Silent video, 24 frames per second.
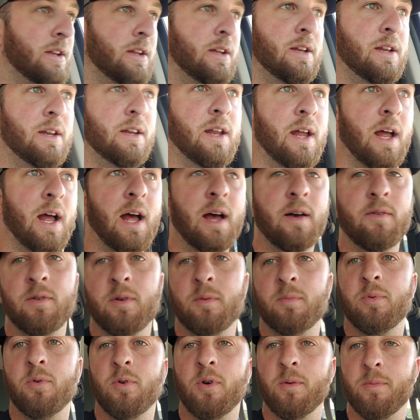needed to have an
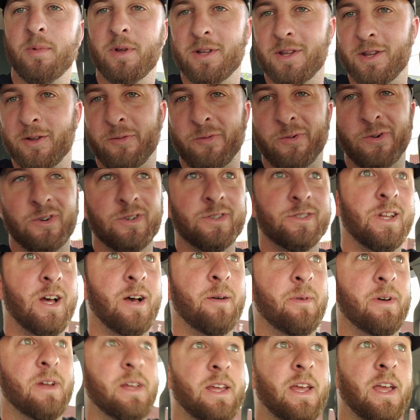appointment the first
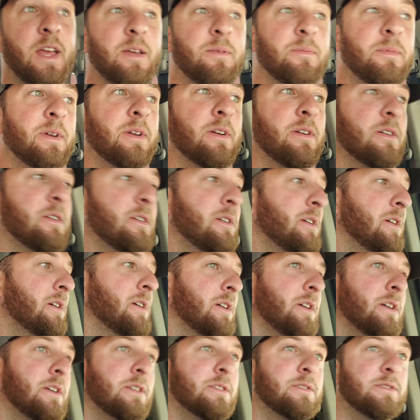time I came here.
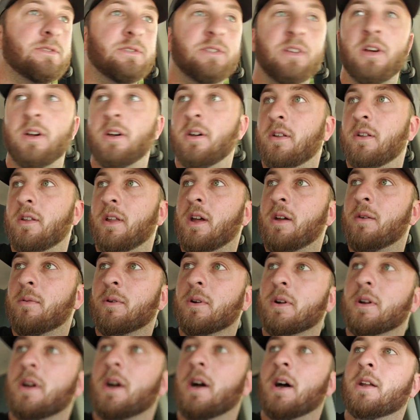So they were
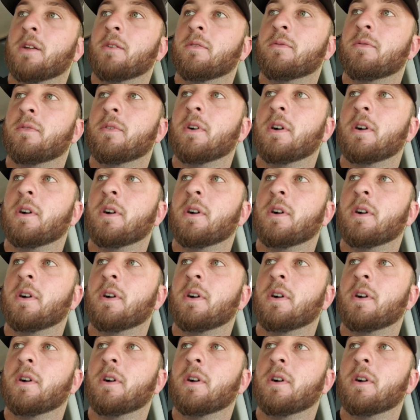kind of,